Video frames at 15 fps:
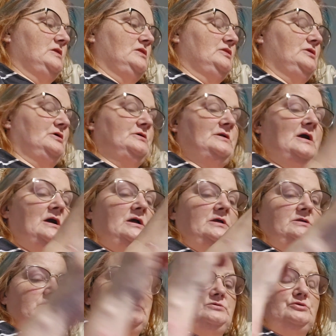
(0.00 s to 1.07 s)
they're
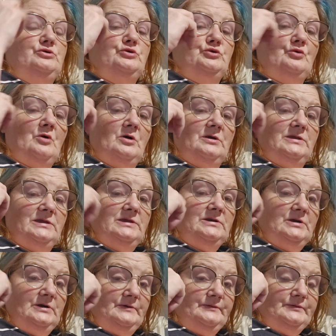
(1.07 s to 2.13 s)
not strong
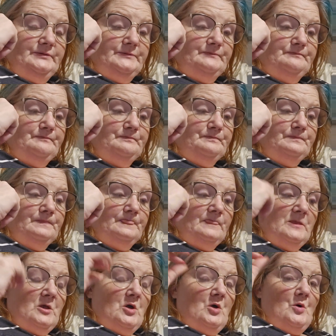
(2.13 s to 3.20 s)
enough
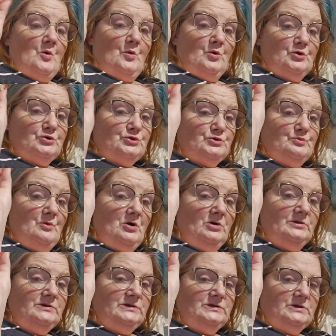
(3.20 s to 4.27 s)
or
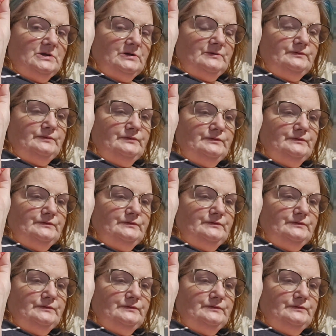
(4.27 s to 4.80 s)
small enough